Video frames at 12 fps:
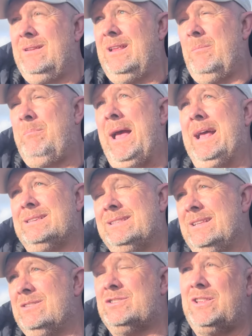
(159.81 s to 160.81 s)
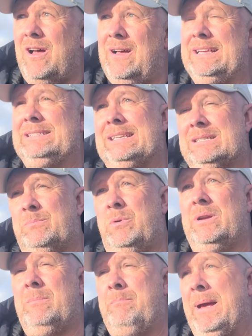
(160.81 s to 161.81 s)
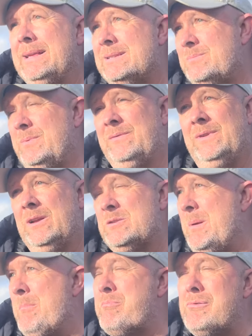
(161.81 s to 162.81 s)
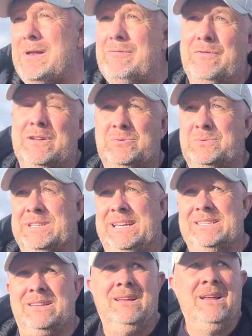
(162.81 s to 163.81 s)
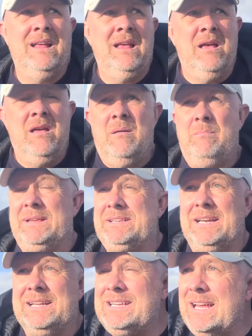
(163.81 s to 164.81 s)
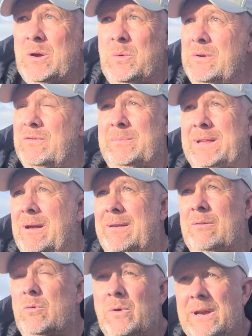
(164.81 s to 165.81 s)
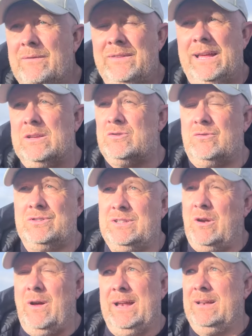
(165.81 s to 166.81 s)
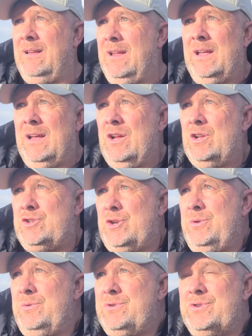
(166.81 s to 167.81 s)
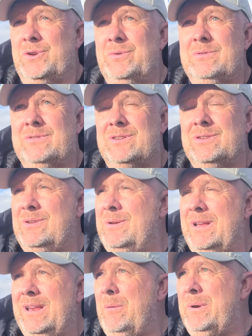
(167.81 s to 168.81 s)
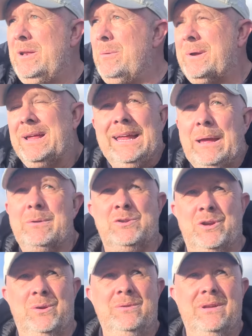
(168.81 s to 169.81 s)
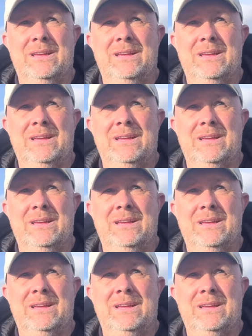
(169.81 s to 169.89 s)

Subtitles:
You know, Pass didn't start, he's disappointed. Bez, you know, he's been brilliant for us all season. But it's going to take all of them, you know, they're all going to have to get us across the line. Jude, you know, we know what we're going to get with Jude.